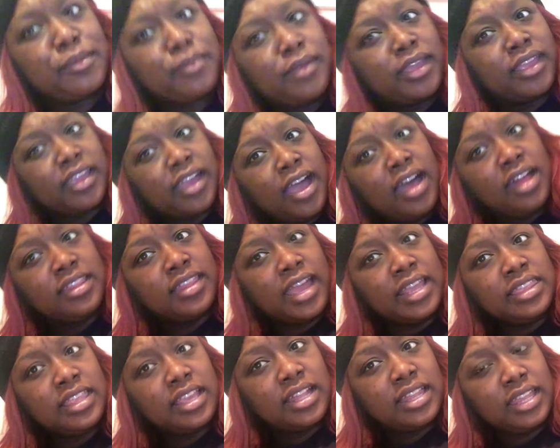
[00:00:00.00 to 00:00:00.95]
like I
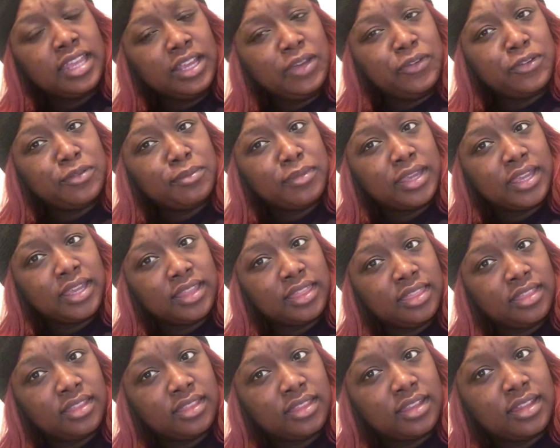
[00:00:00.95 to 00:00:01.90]
like to clean with me
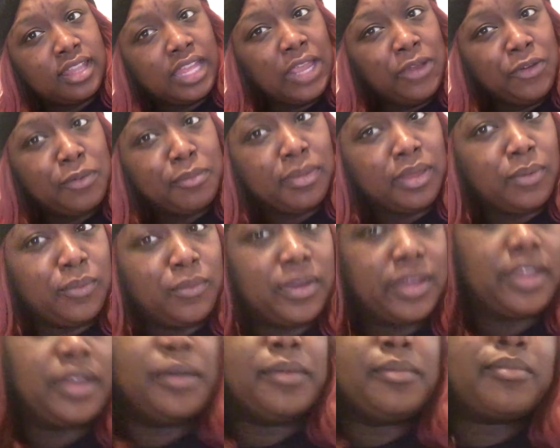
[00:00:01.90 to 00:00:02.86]
clean with me
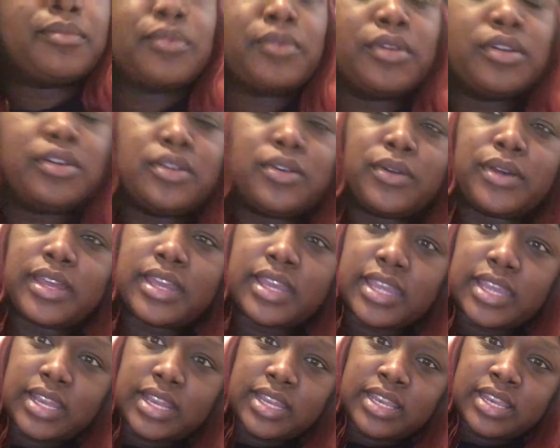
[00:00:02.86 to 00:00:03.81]
went up real quick
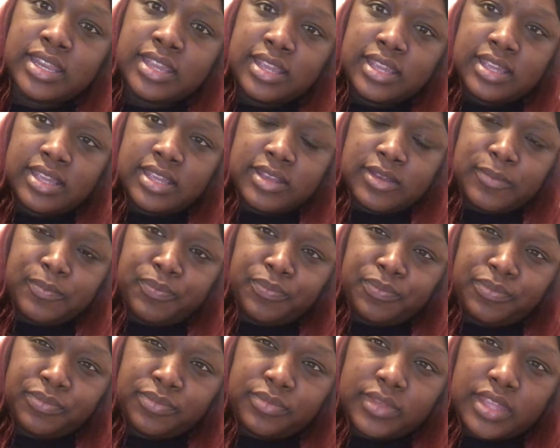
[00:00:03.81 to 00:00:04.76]
and
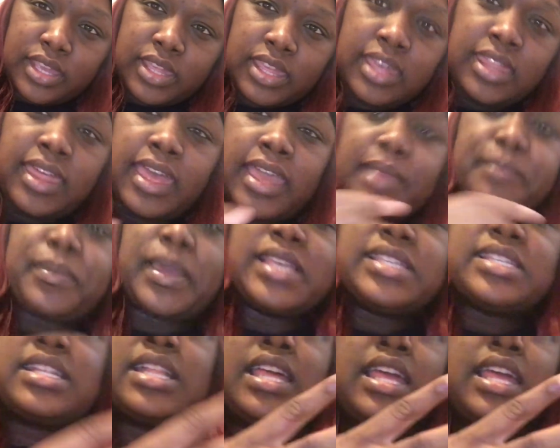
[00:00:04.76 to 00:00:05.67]
it, it like basically